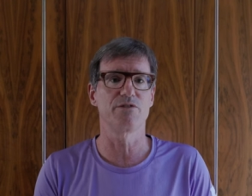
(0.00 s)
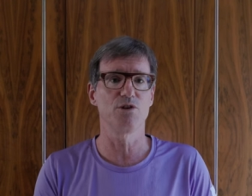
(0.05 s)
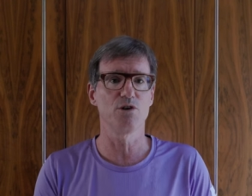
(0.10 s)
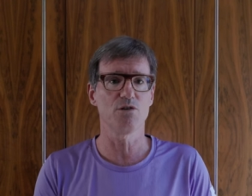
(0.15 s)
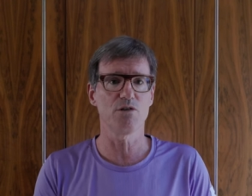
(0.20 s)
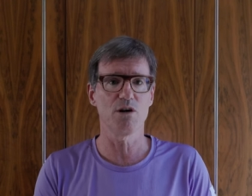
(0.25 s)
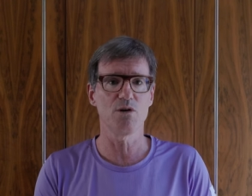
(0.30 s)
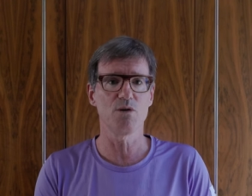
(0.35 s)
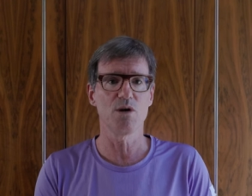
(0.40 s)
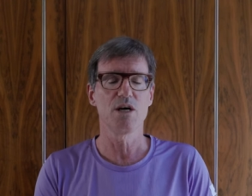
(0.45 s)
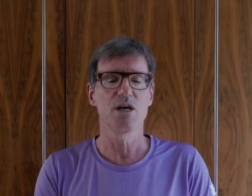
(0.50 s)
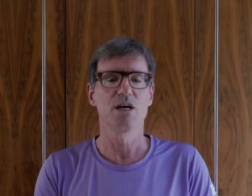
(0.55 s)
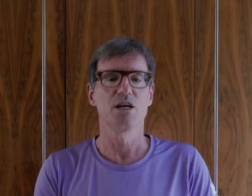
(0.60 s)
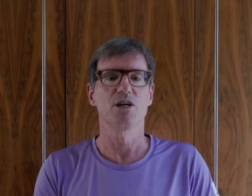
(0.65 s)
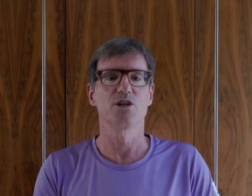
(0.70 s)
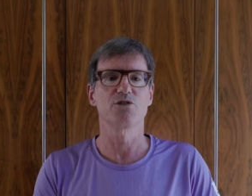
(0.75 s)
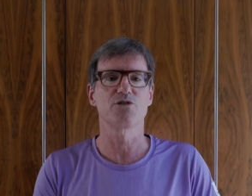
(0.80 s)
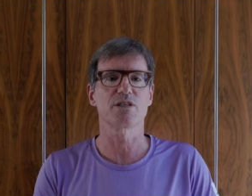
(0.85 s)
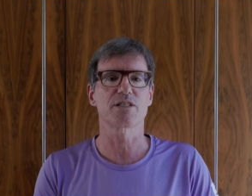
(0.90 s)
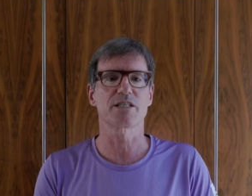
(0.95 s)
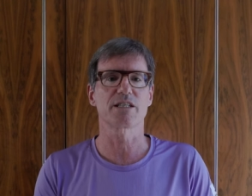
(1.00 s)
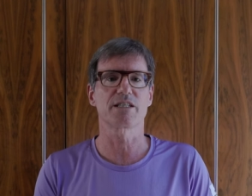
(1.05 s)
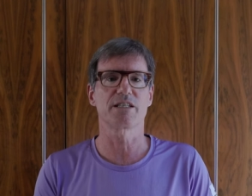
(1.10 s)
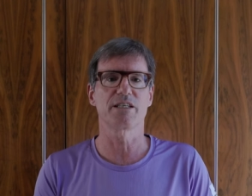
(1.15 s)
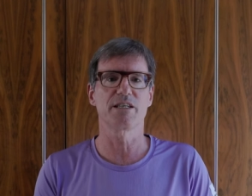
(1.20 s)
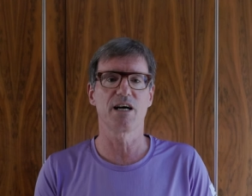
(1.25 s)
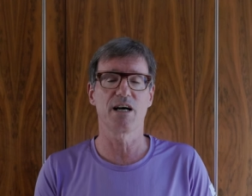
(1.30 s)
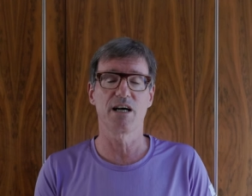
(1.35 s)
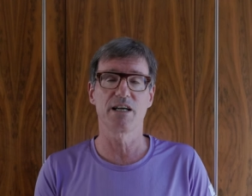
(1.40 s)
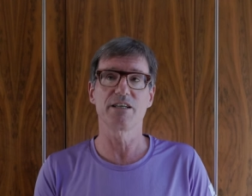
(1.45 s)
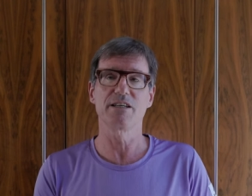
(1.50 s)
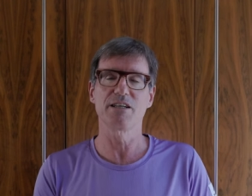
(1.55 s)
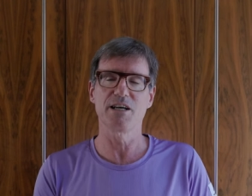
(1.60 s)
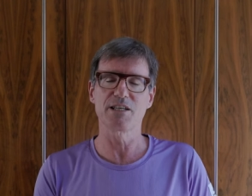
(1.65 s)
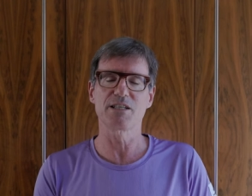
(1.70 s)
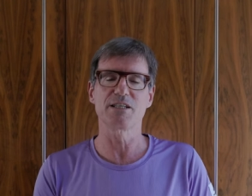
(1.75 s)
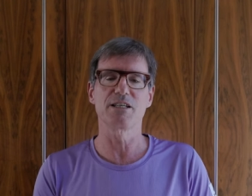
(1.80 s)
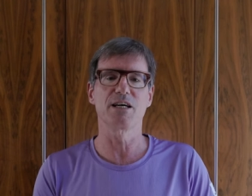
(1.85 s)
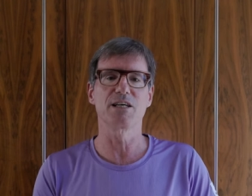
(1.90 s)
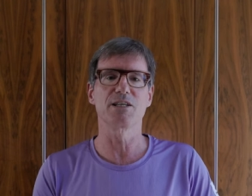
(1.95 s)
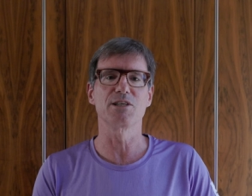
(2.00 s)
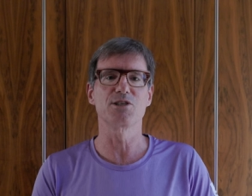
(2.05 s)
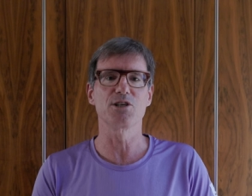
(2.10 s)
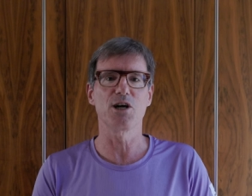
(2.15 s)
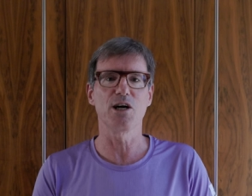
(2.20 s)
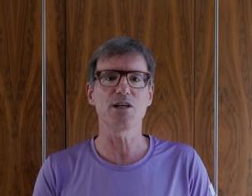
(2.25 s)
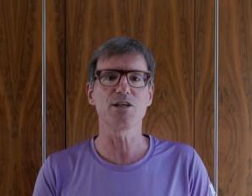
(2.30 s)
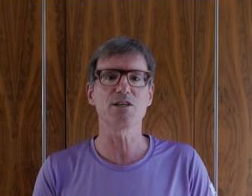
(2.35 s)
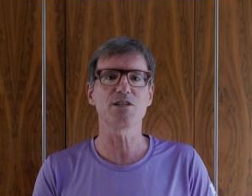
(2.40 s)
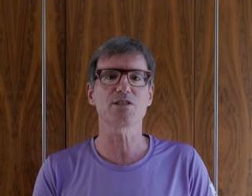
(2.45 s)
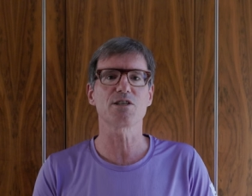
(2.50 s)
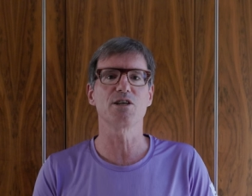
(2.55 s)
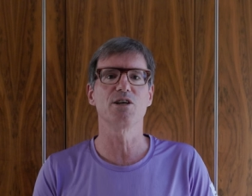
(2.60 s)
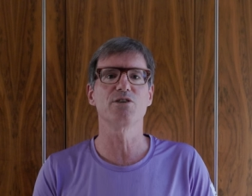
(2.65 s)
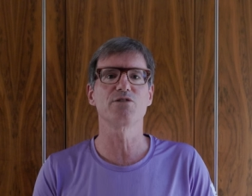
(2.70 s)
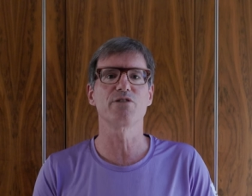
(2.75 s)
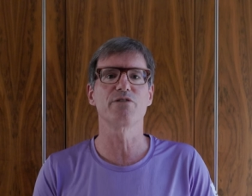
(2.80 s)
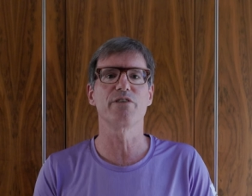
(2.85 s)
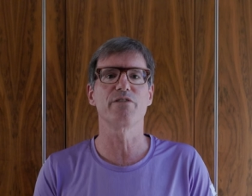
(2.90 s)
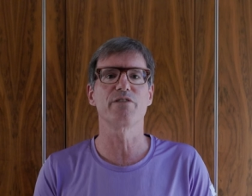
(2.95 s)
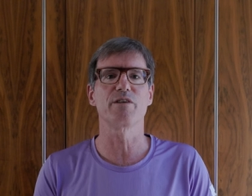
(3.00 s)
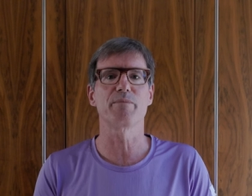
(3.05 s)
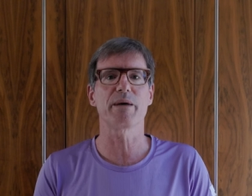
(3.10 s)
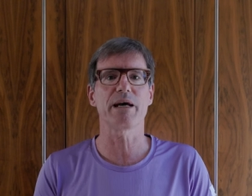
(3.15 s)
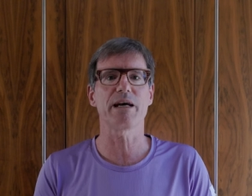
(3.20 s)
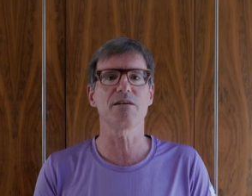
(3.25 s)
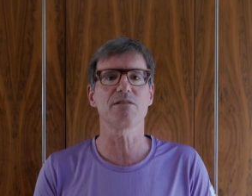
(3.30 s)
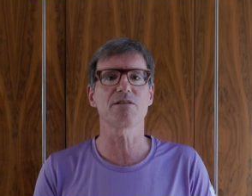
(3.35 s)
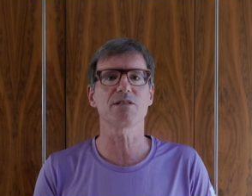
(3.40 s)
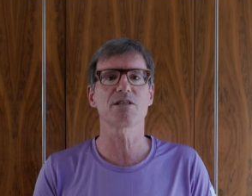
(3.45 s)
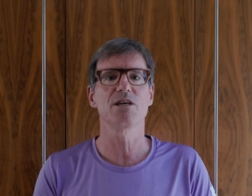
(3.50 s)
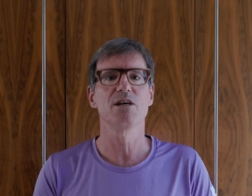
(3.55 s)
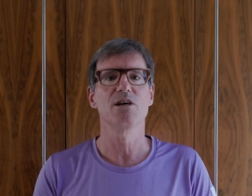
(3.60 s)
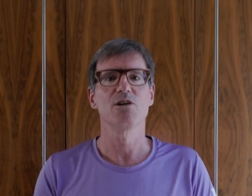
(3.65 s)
€169.99, £150,